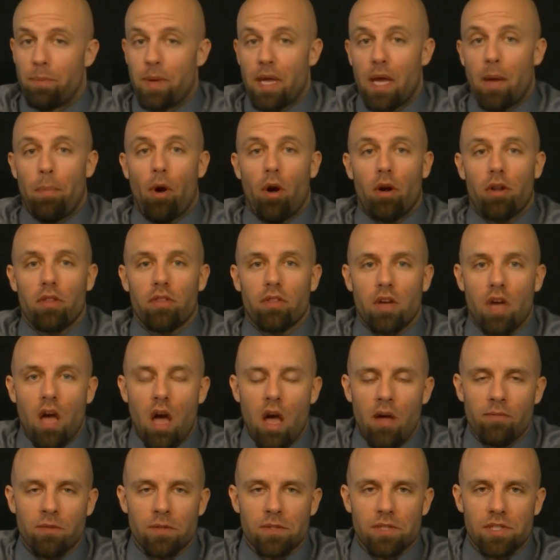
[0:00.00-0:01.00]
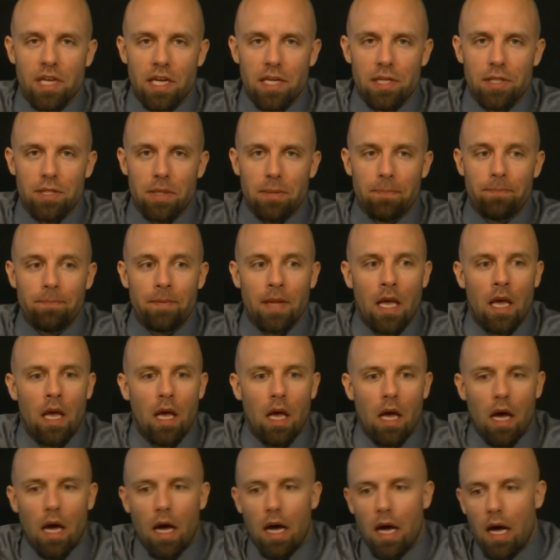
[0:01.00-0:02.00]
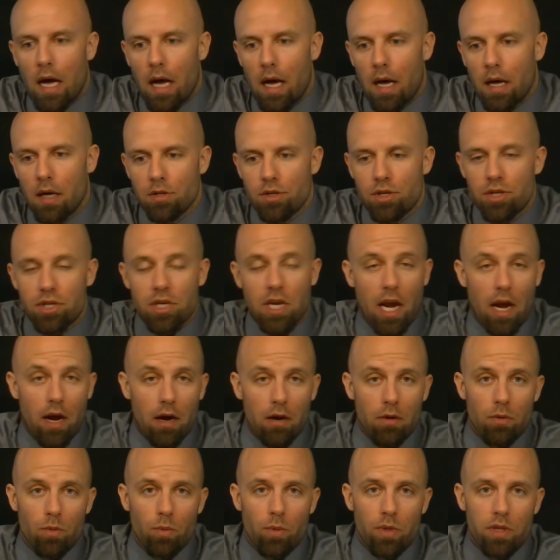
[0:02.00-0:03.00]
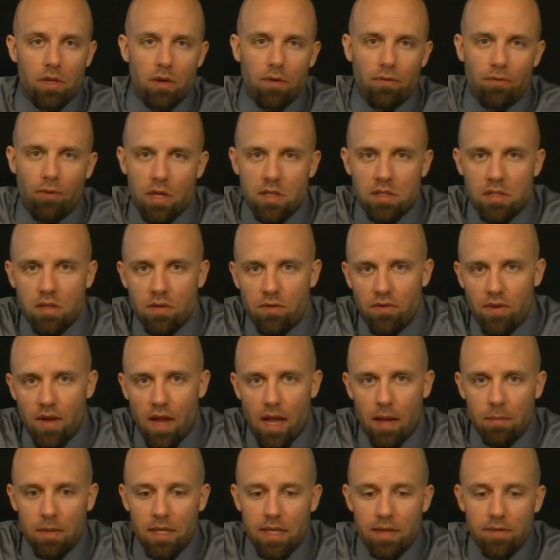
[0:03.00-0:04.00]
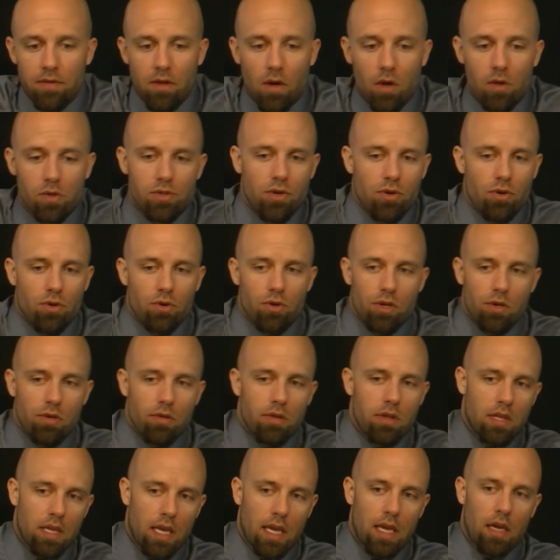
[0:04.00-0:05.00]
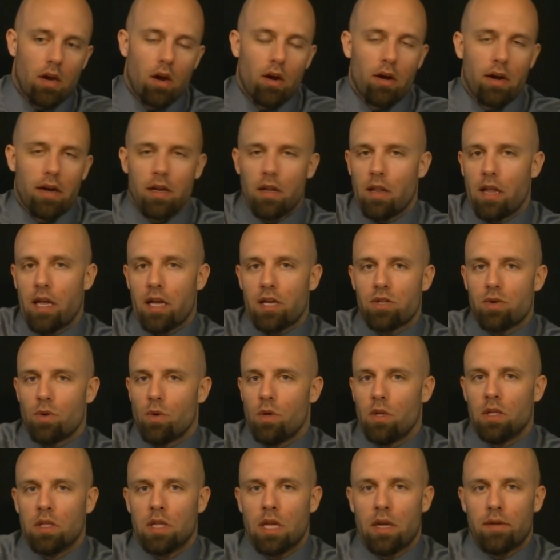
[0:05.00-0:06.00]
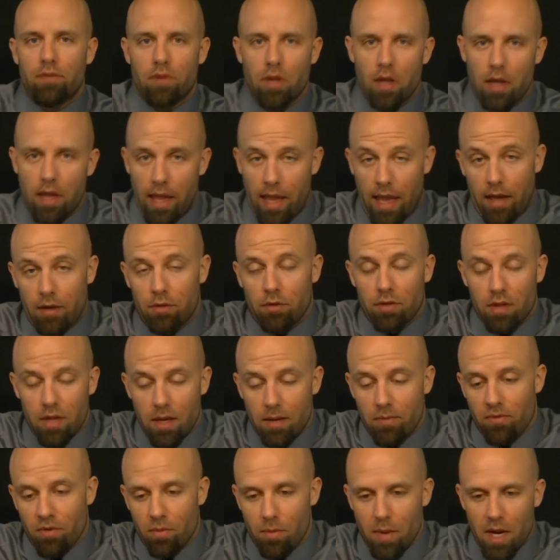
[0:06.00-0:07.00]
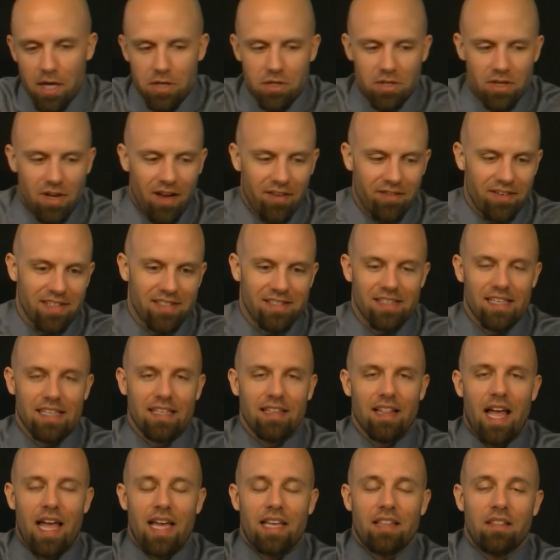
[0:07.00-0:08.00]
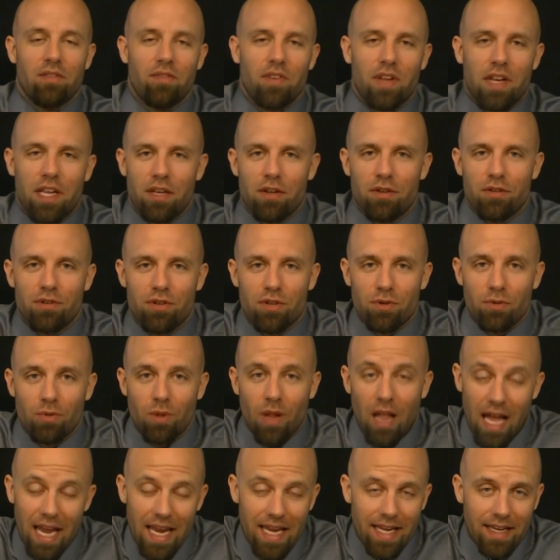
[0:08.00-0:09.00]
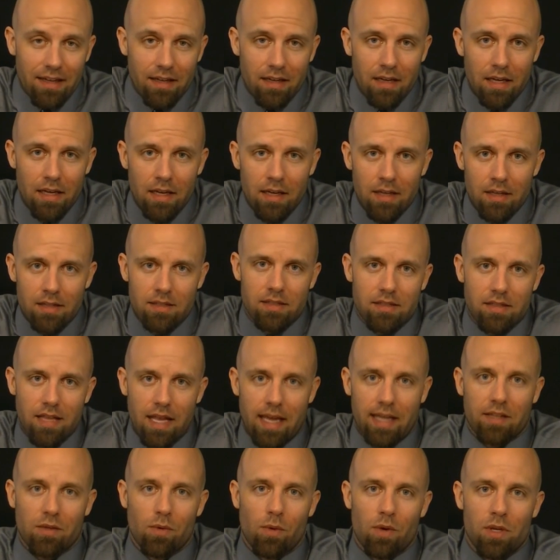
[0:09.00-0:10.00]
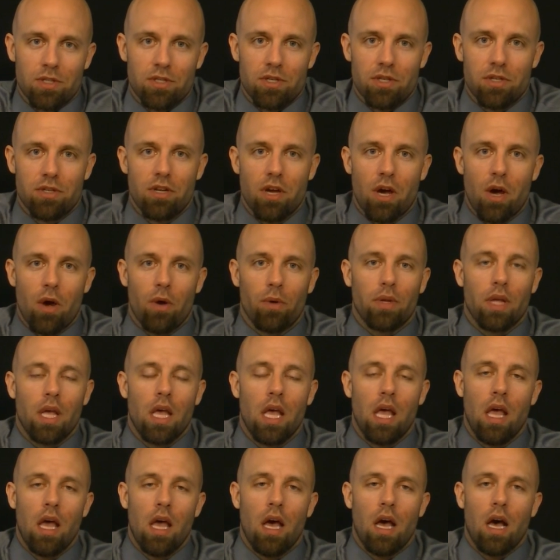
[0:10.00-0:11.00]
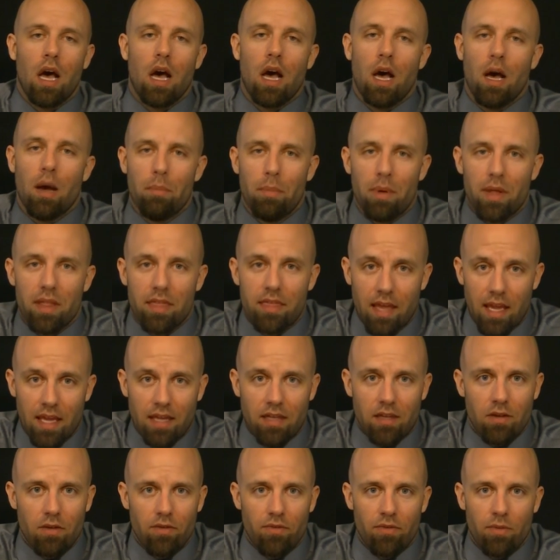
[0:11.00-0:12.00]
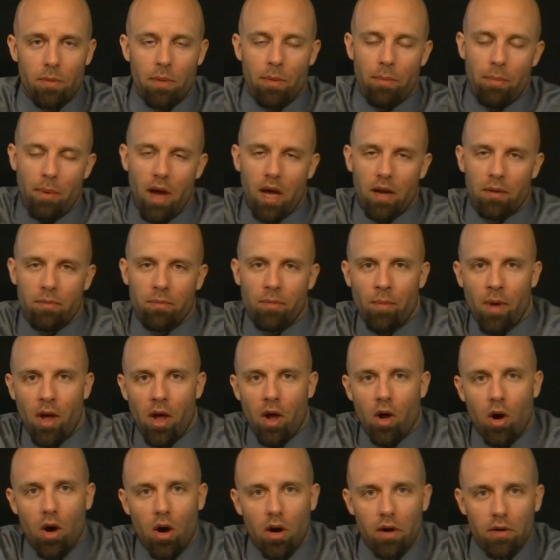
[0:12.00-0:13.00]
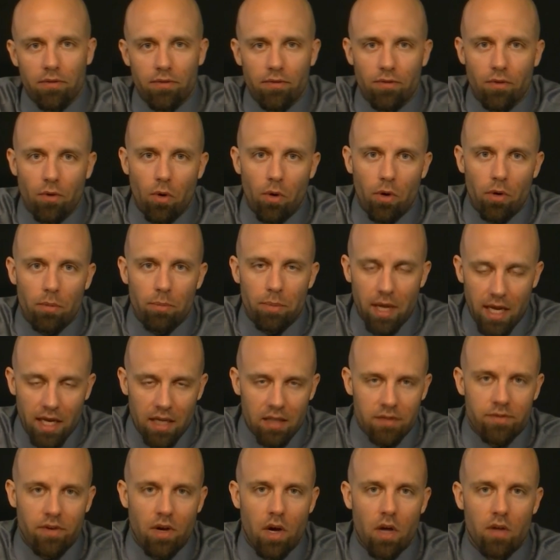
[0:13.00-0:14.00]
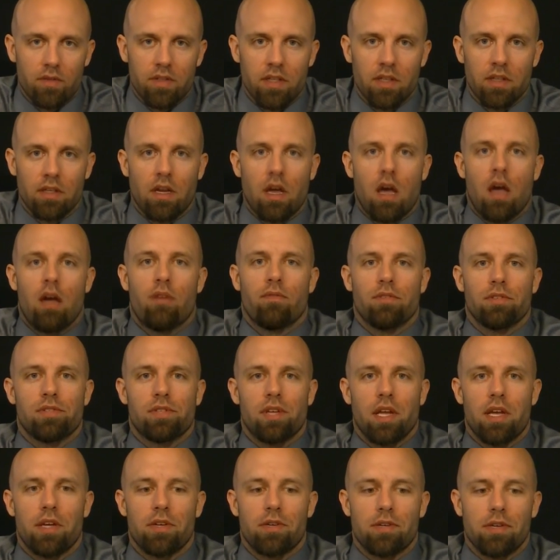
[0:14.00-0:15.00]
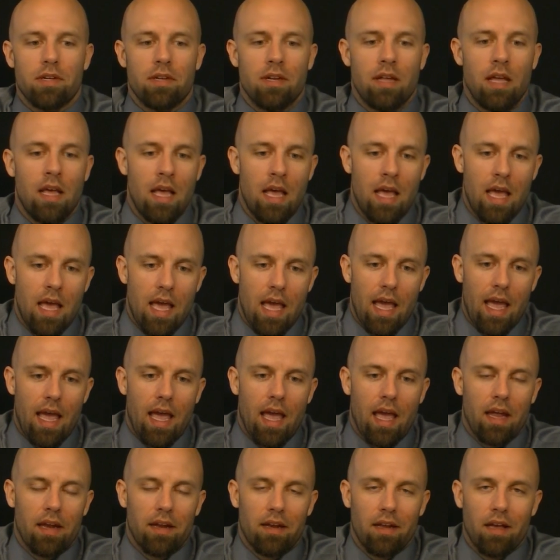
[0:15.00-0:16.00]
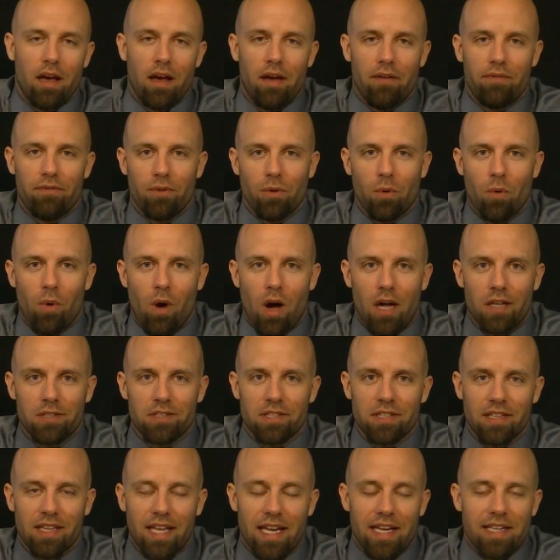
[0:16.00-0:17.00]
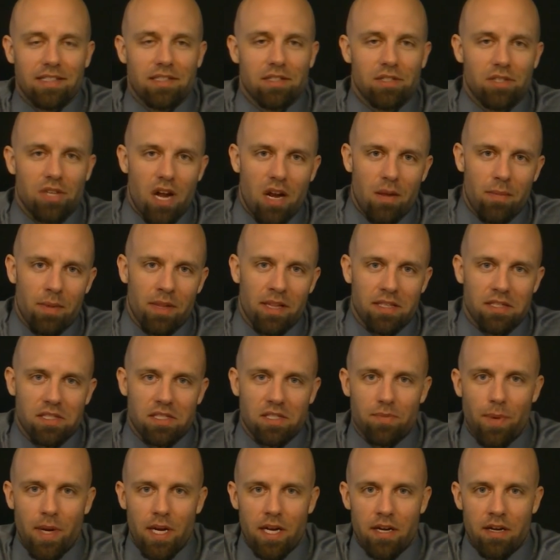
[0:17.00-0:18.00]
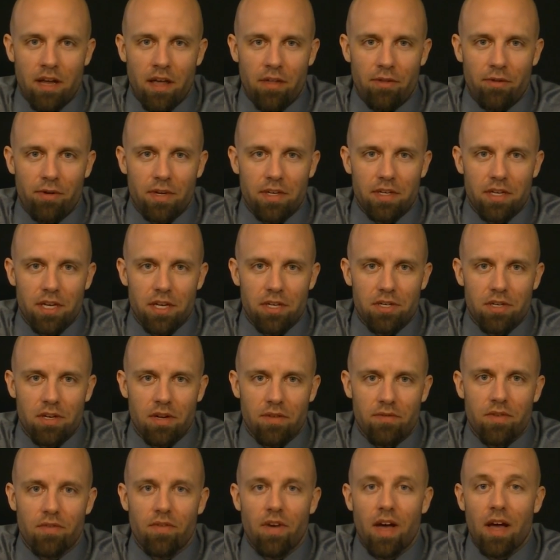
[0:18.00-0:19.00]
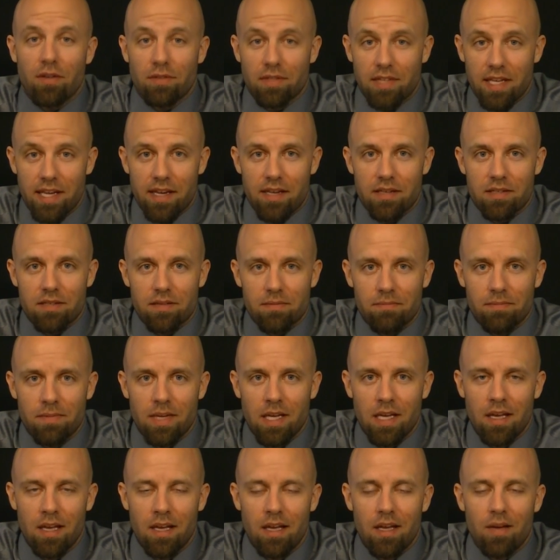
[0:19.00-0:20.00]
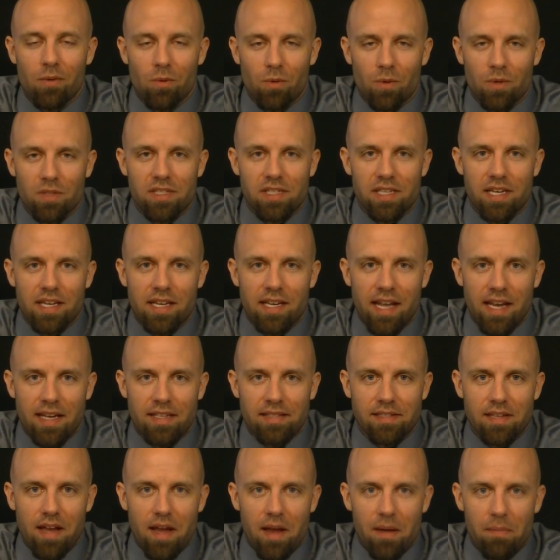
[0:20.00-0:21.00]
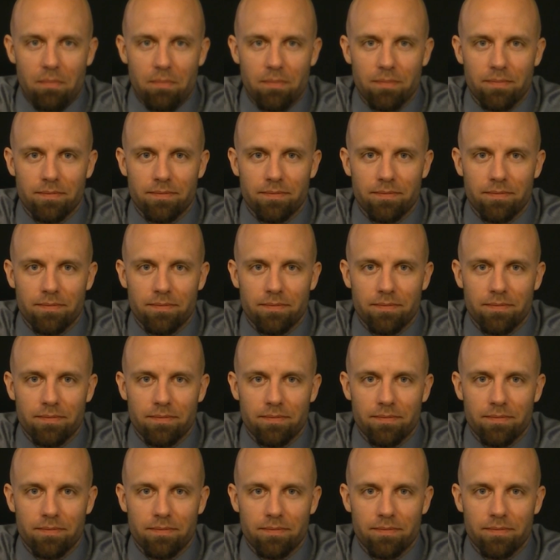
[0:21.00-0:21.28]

Be a part of the conversation. Share with your friends and family, those who you think are intellectual enough to handle the information, obviously. Like the videos you like, dislike the ones you don't. But thank you from the bottom of my heart for being involved in the conversation and for watching. Ladies and gentlemen, this has been another edition of Devout Deism. We'll see you next time.